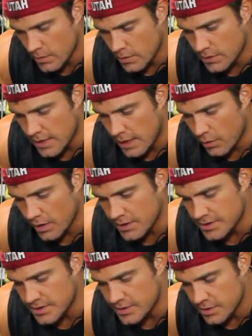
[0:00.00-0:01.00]
Now, is
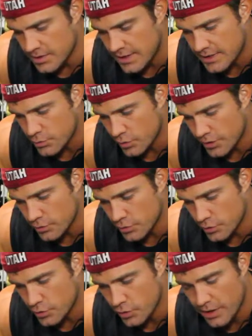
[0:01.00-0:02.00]
this on days where you do
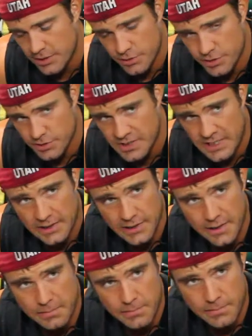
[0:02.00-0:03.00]
train? You're still taking that?
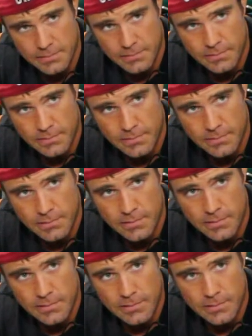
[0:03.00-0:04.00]

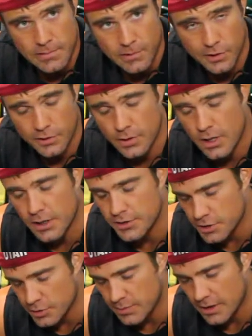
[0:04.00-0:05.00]
Yes. Or,
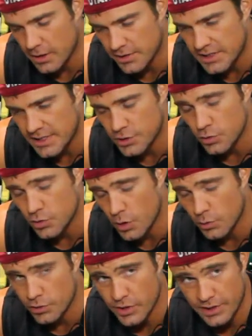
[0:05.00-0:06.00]
excuse me. On the days you
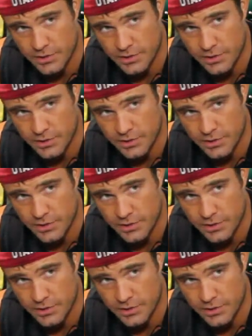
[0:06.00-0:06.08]
don't train, you're